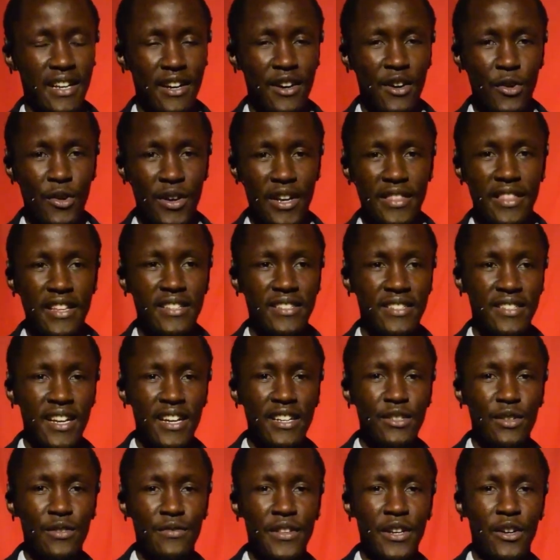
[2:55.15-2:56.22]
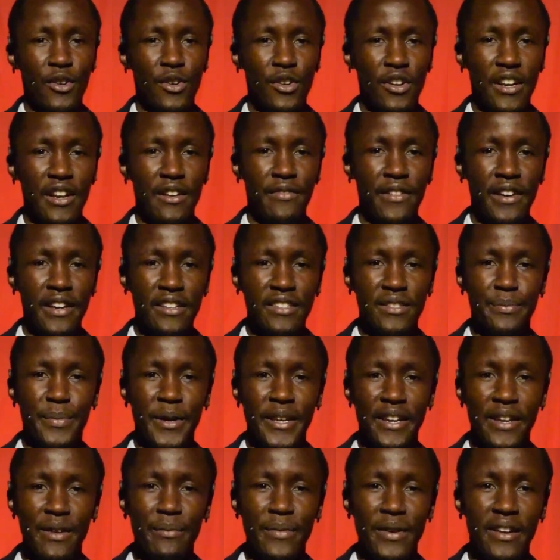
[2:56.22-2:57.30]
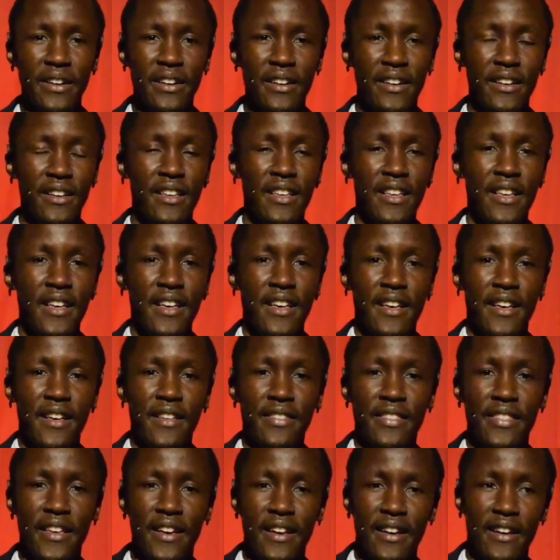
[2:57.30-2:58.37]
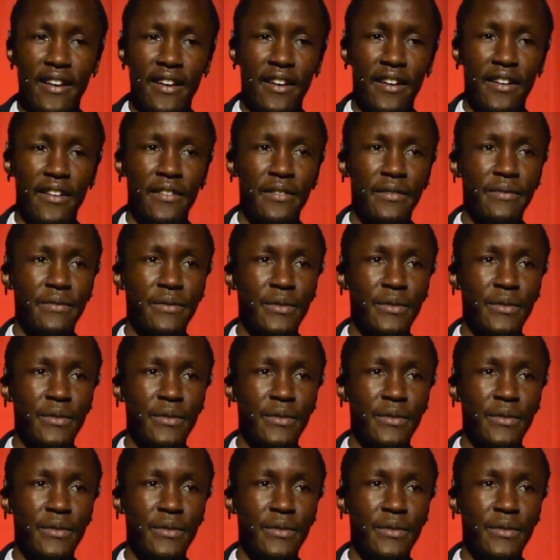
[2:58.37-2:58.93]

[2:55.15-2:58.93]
or at the start of the coronavirus pandemic, the